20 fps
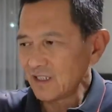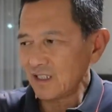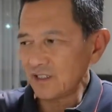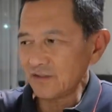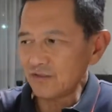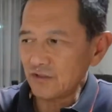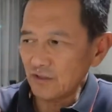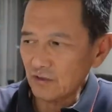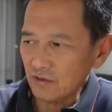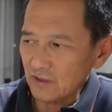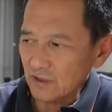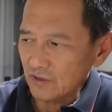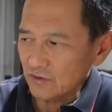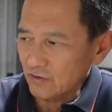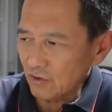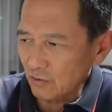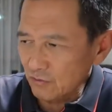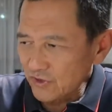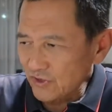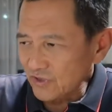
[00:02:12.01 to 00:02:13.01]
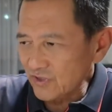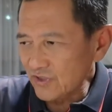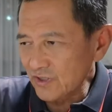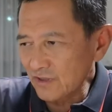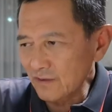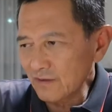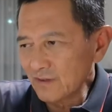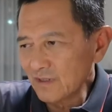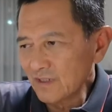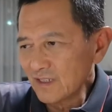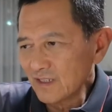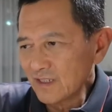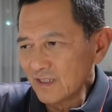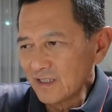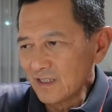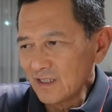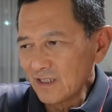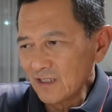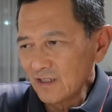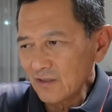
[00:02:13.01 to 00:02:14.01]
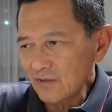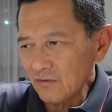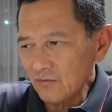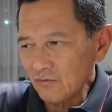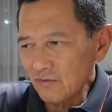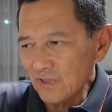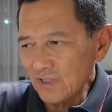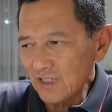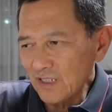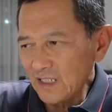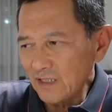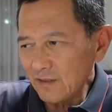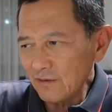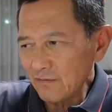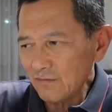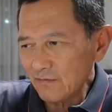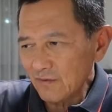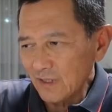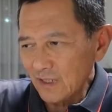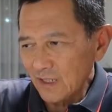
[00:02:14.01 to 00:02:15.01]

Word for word: I took a Colchicine to relieve,